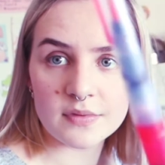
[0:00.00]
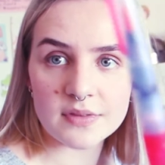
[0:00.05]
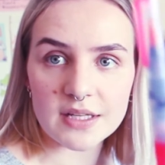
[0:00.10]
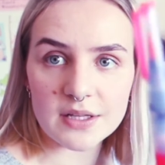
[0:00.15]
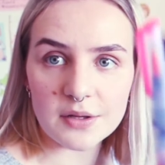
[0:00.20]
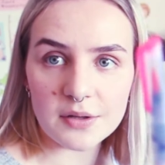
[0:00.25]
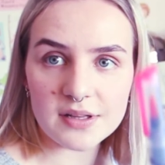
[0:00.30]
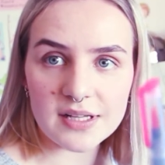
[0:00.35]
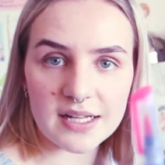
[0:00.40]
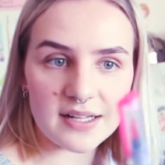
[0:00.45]
They
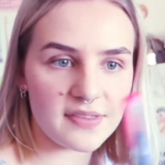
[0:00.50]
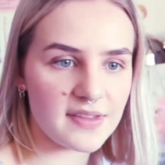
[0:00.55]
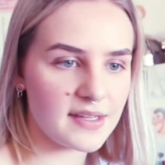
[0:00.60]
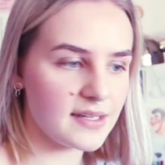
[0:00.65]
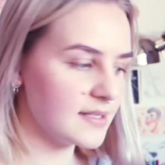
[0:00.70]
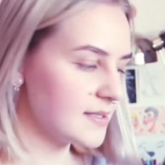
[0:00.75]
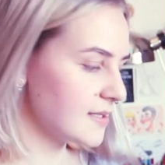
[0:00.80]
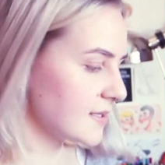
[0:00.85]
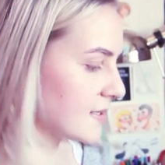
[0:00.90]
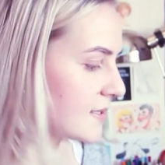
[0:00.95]
look like
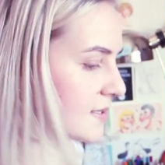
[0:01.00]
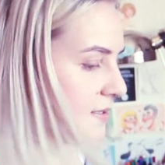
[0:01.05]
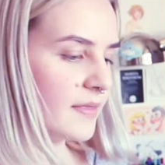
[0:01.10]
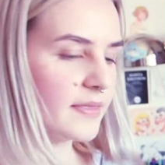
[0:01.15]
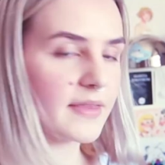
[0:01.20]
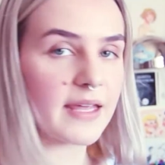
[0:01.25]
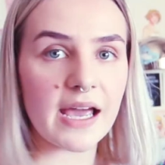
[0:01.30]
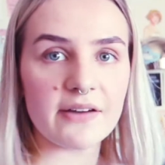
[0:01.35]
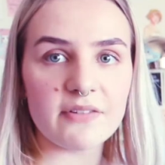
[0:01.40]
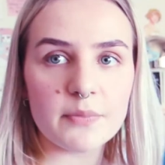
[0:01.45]
this.
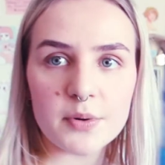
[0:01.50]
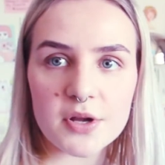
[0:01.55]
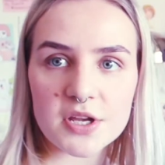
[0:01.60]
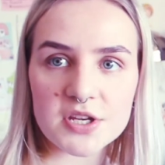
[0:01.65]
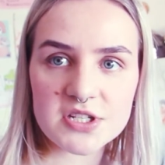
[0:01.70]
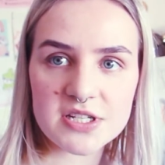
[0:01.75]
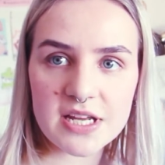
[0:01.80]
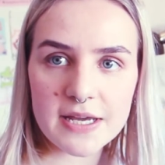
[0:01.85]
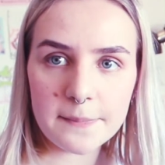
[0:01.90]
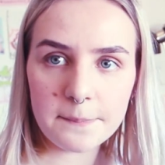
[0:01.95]
They have a
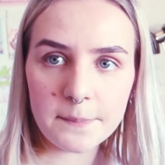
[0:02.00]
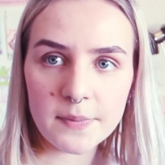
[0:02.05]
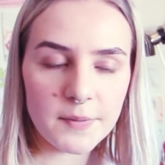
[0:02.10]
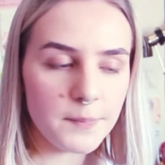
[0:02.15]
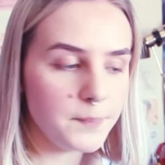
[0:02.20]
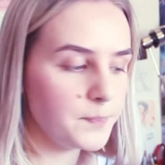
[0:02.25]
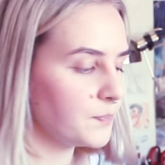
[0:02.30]
brush tip